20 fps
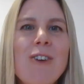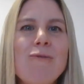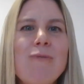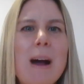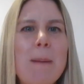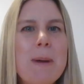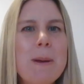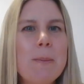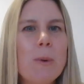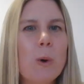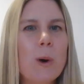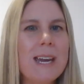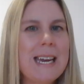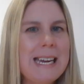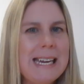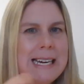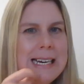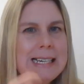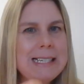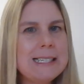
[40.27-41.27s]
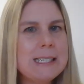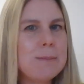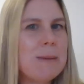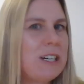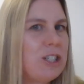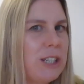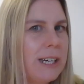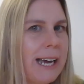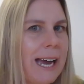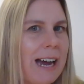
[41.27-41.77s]
Rabbit Boy eats a
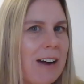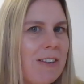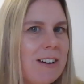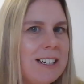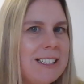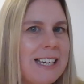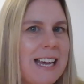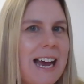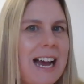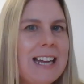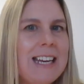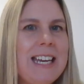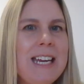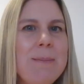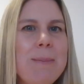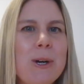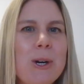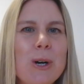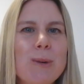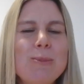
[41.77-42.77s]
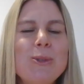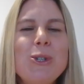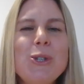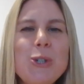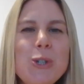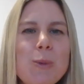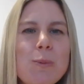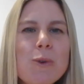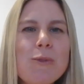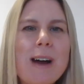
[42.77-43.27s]
magic carrot, and he becomes
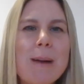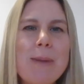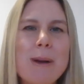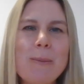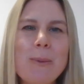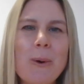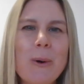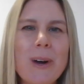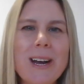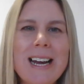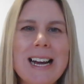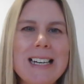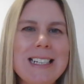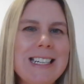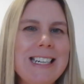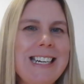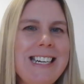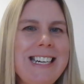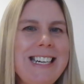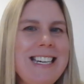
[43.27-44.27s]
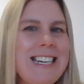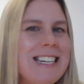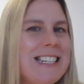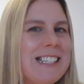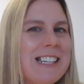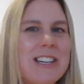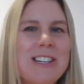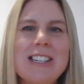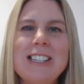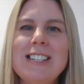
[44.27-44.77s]
Super Rabbit Boy, and he is
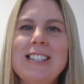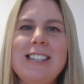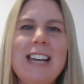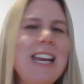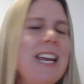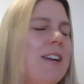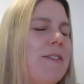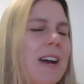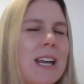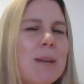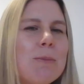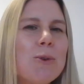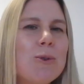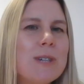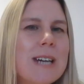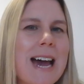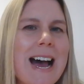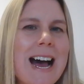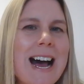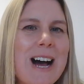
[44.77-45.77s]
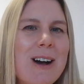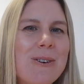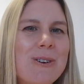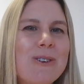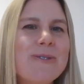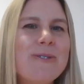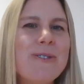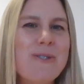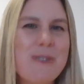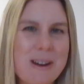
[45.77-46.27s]
going to save Animal Town
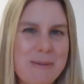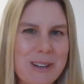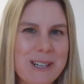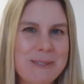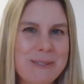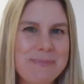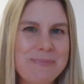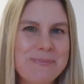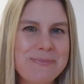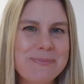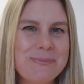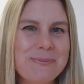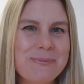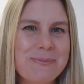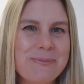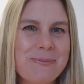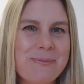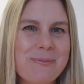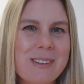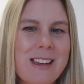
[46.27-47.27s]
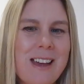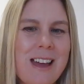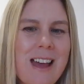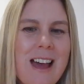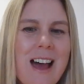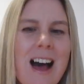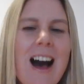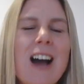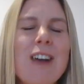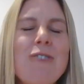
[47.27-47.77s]
forever.
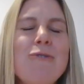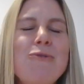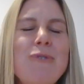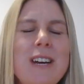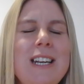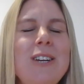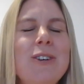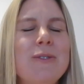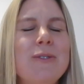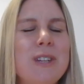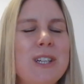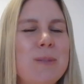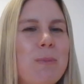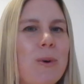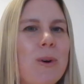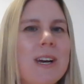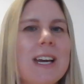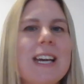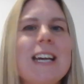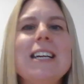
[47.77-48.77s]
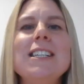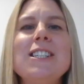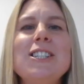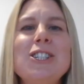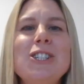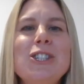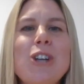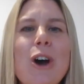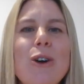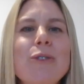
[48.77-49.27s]
I really love this book.
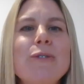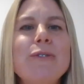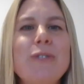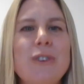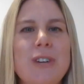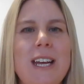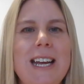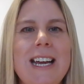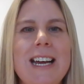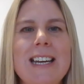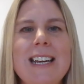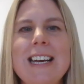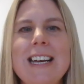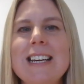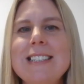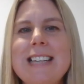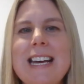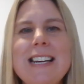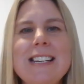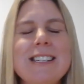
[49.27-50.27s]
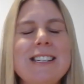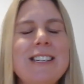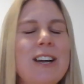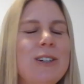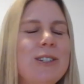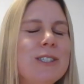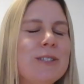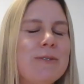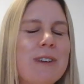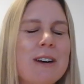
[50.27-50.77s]
It's so funny, and it contains
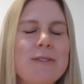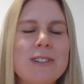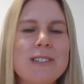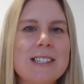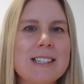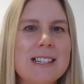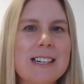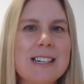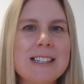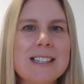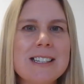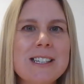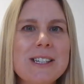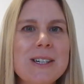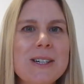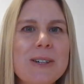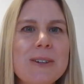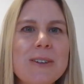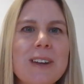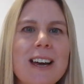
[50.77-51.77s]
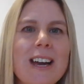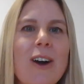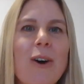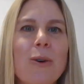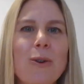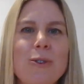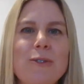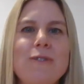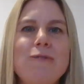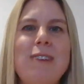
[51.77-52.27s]
loads of references to like
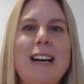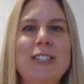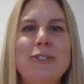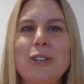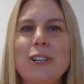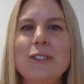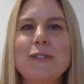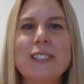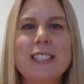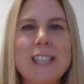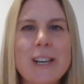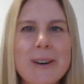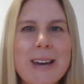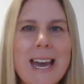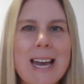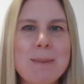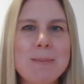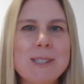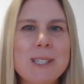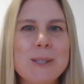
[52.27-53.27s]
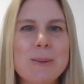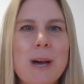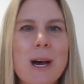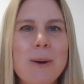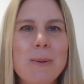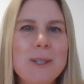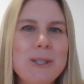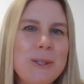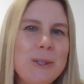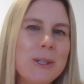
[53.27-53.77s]
old retro video games as
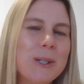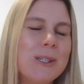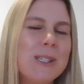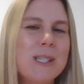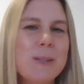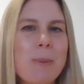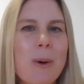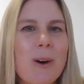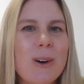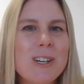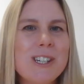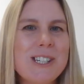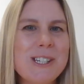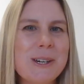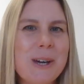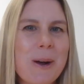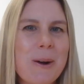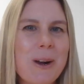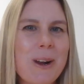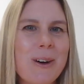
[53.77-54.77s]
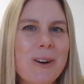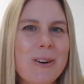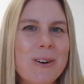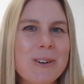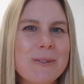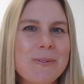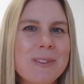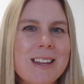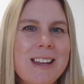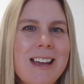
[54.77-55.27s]
well, which you can spot as you go along.